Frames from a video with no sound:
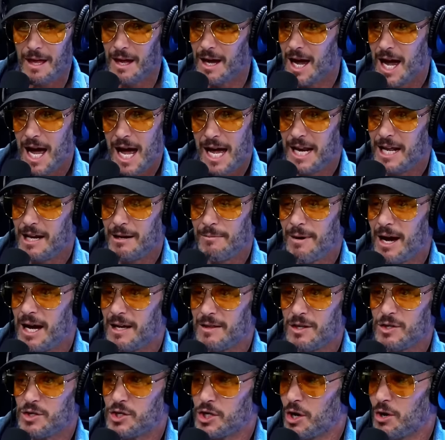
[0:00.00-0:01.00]
I didn't mind
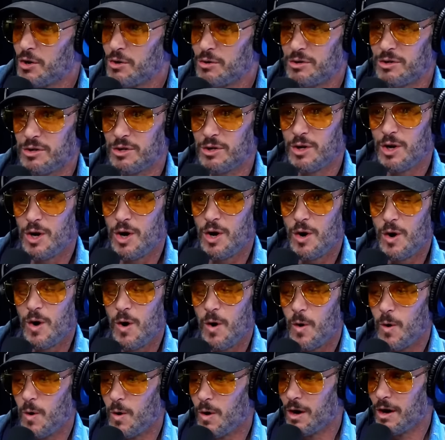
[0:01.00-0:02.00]
the joke,
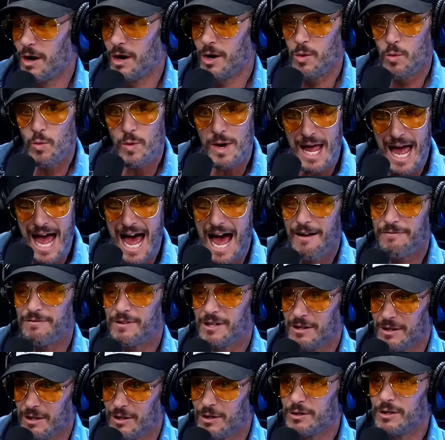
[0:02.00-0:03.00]
or we have to
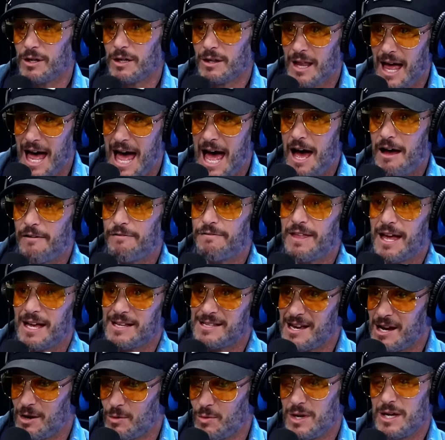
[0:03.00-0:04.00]
learn to laugh. That's
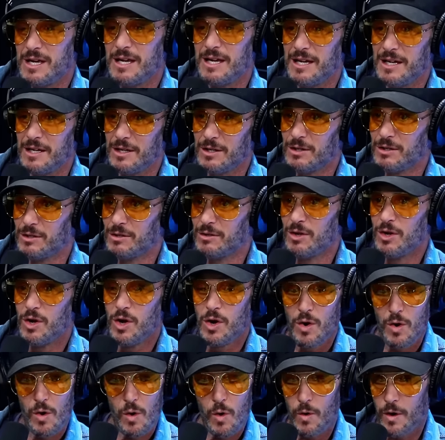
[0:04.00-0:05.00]
how we heal,
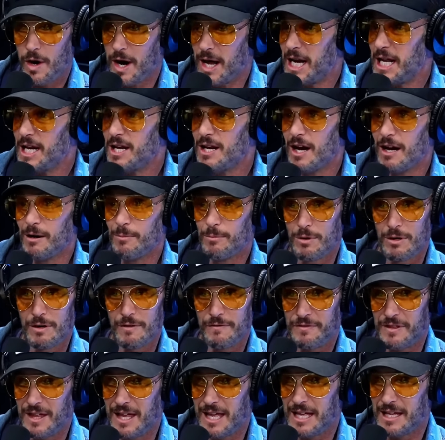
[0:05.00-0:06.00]
or any number of
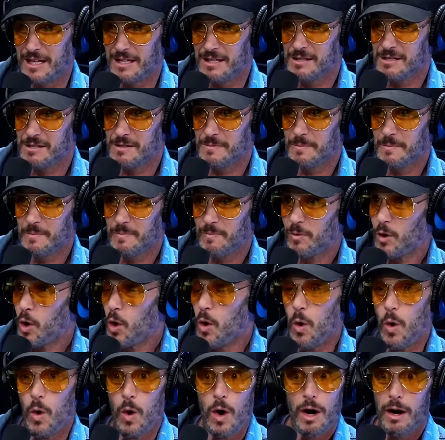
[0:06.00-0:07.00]
things.
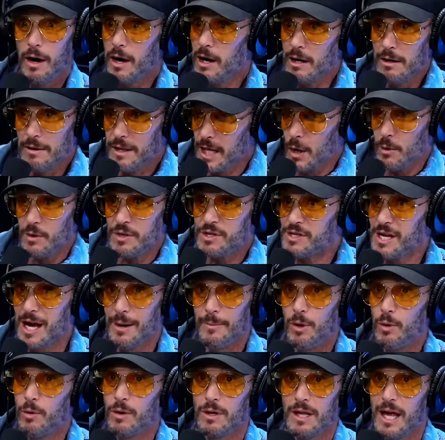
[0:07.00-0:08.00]
Or there were some
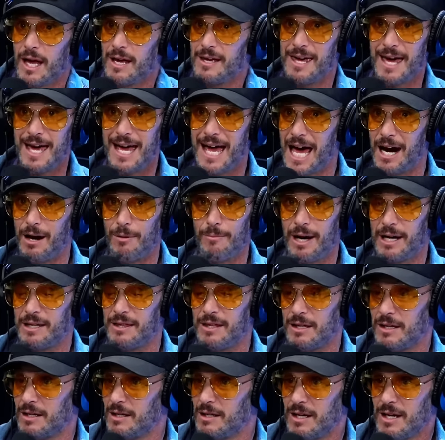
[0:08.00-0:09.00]
who were like, hey, I don't mind
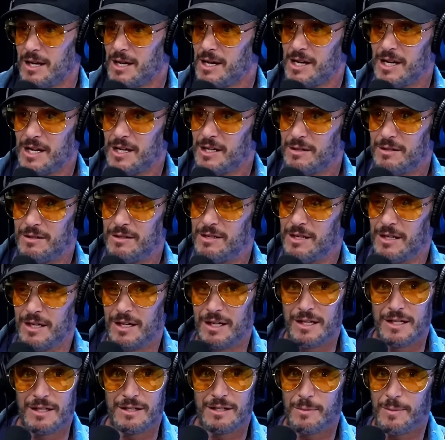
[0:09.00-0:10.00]
the
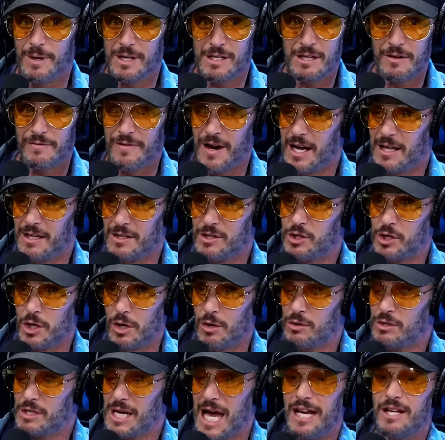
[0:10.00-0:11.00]
the domestic violence
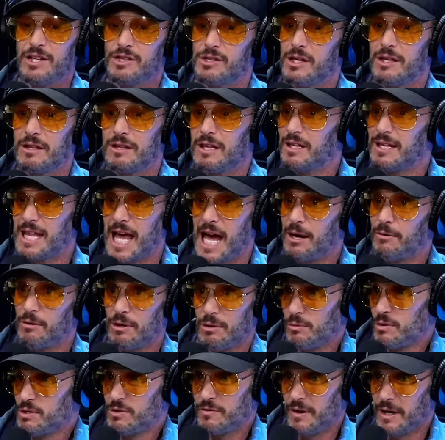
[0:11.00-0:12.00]
jokes. I just didn't think that one
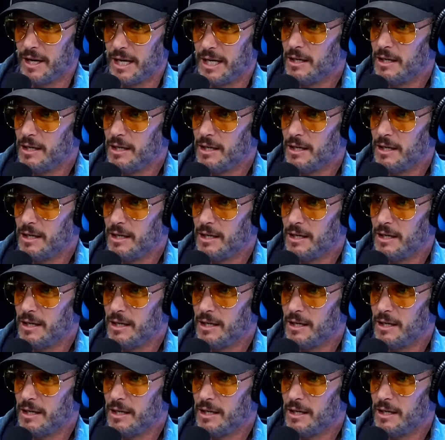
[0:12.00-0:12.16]
was funny.